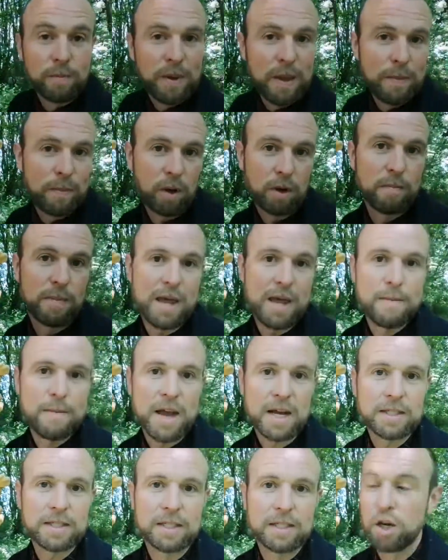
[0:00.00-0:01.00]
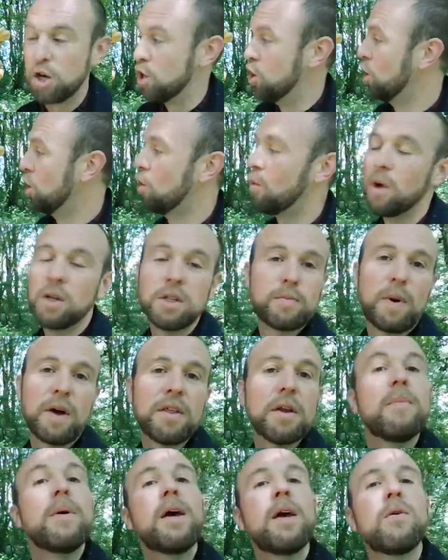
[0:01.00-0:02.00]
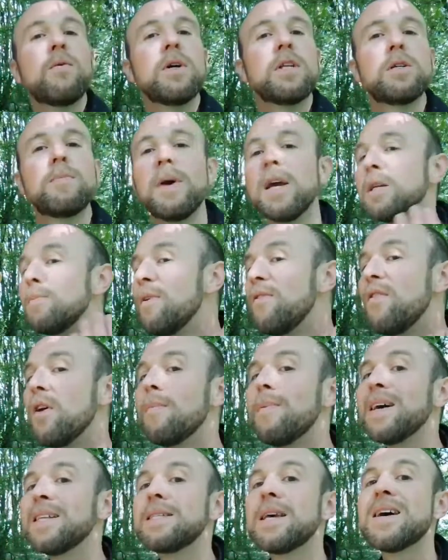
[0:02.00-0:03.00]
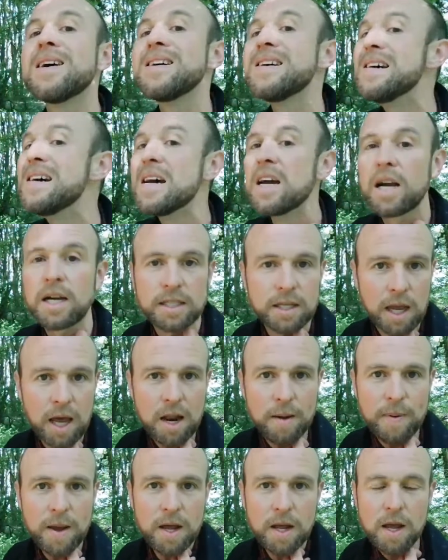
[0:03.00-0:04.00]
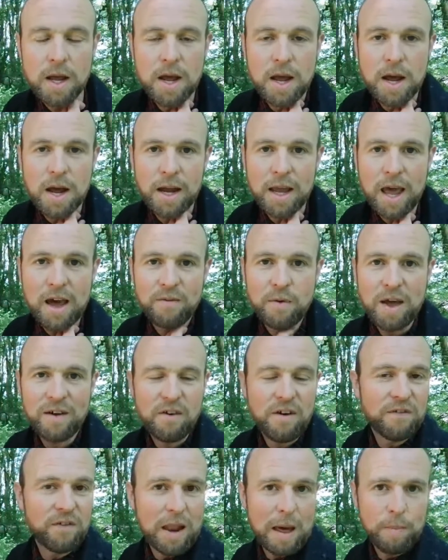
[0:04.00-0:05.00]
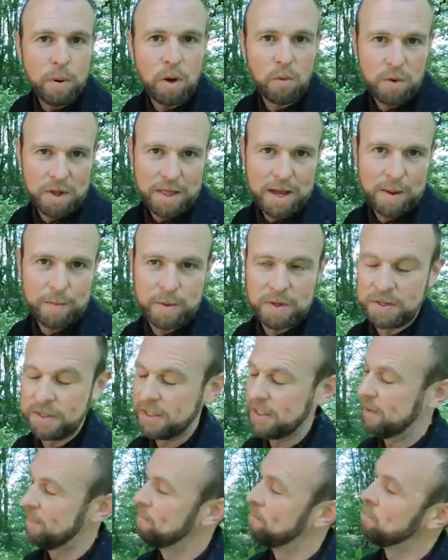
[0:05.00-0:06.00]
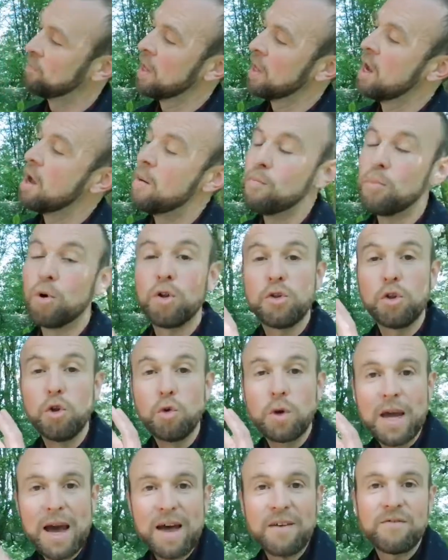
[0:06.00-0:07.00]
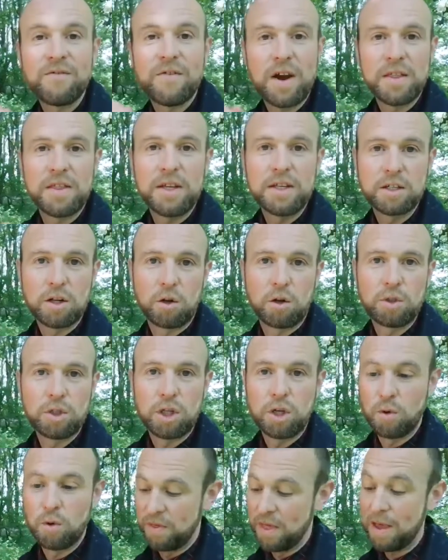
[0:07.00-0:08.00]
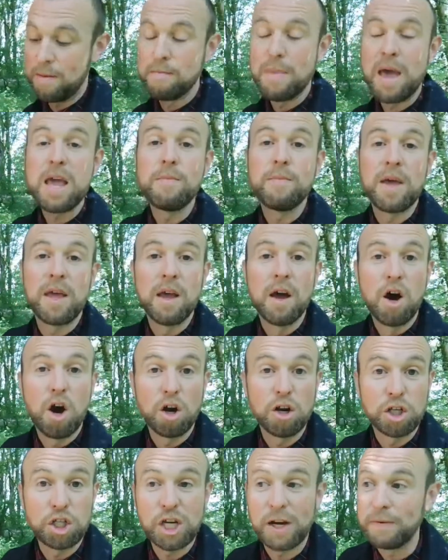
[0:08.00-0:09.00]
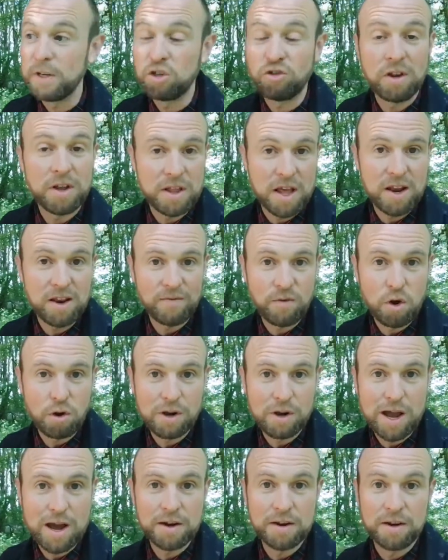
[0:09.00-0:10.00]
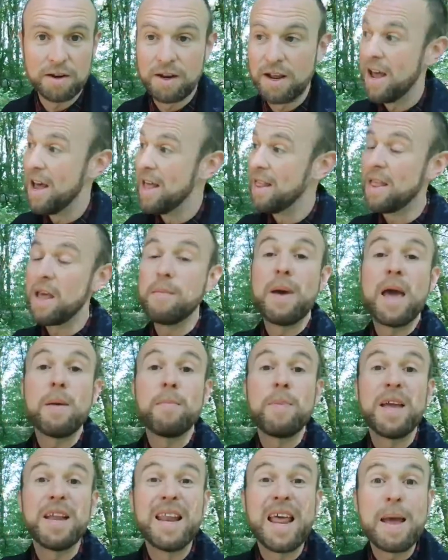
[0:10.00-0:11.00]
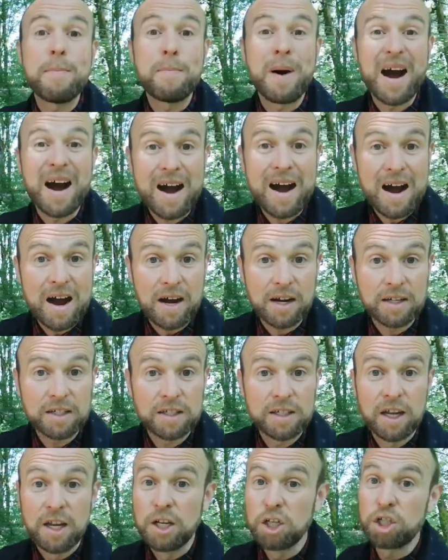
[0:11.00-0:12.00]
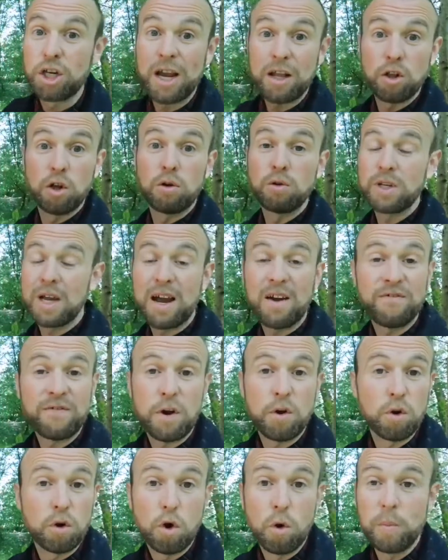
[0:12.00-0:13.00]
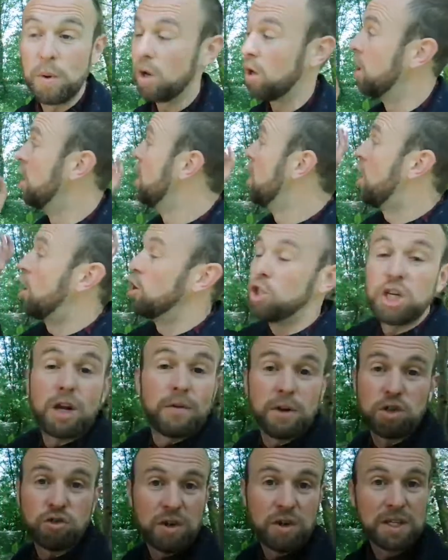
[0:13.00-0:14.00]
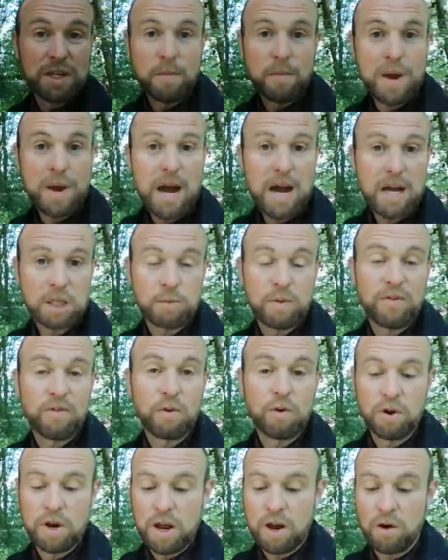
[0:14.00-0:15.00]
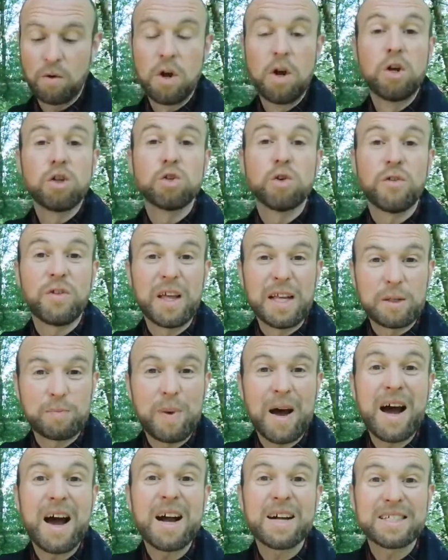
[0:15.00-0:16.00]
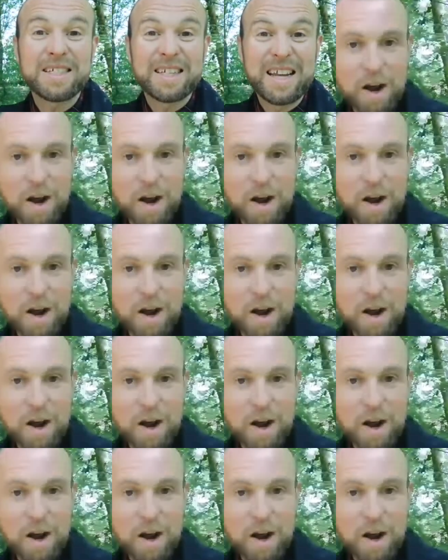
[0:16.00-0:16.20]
and people on BMXs, and no one's bothered me, which makes me feel better because I get a bit of a flap on when that happens. But you can find these close to you. They may be on a cherry tree at the end of your garden. They may be near parks. Check those out. I've found a couple on cherry trees in parks before now. So thanks, parks,